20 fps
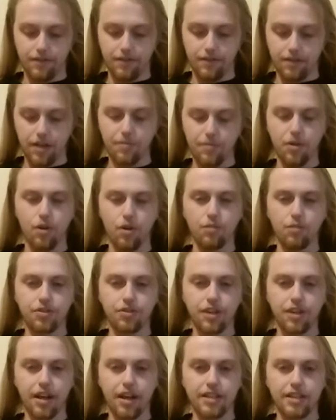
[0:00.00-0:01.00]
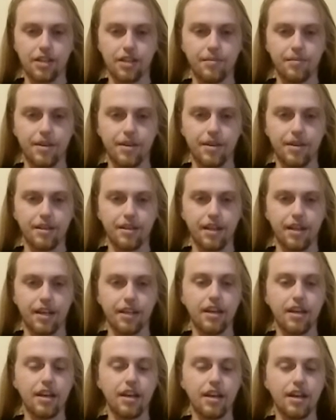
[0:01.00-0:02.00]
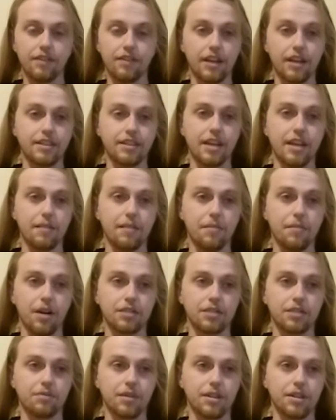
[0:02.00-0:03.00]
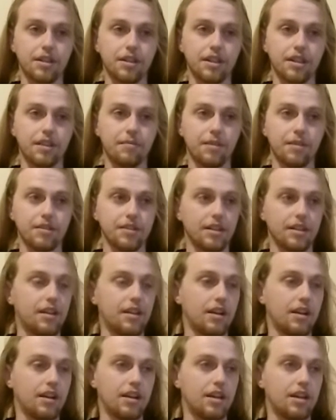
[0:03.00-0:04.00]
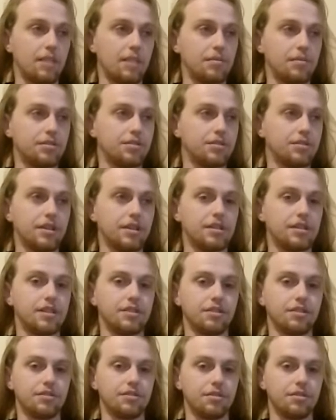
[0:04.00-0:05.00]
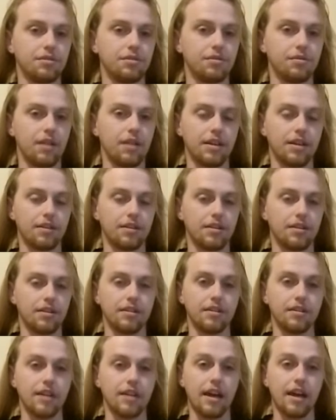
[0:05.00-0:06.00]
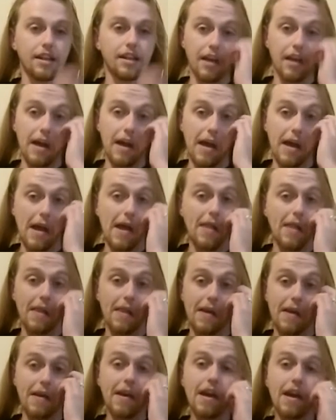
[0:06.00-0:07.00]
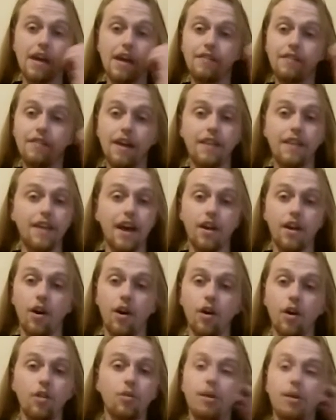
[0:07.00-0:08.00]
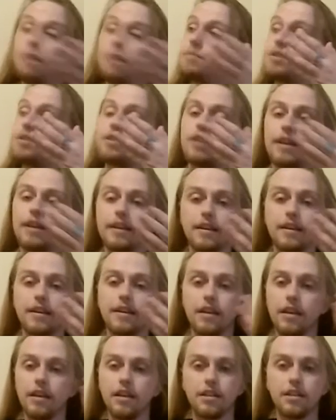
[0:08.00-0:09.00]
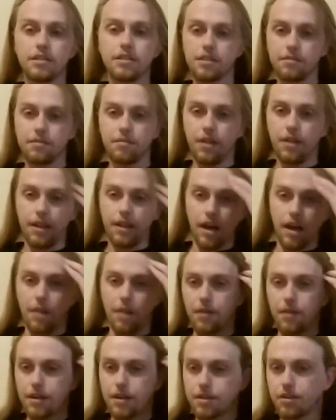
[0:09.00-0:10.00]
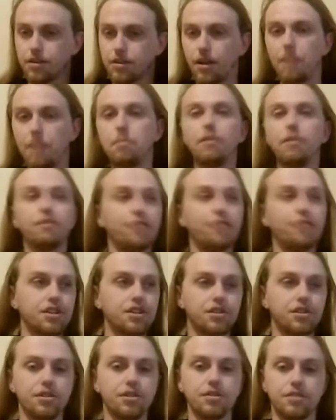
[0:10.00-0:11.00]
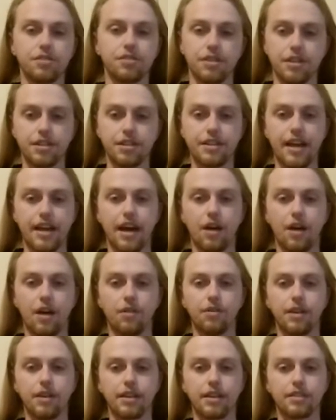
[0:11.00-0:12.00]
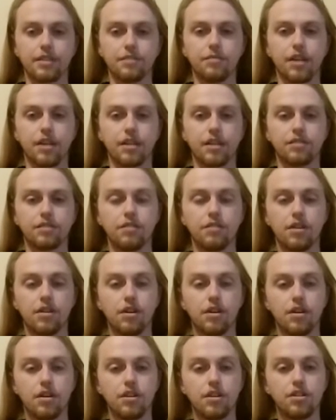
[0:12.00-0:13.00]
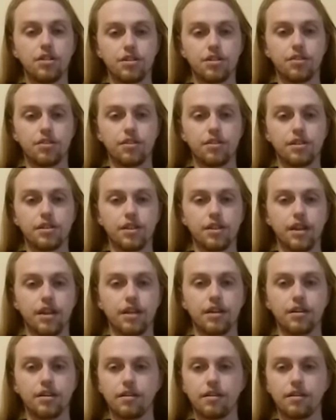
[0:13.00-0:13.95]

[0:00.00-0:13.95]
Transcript: couple homeless guys come in, like I've got $10. What can you give me? I was like, here, I got a couple joints. These will do you right good. And had a guy and like had that all the way up to like some like upper echelon professionals in this town, like some like serious like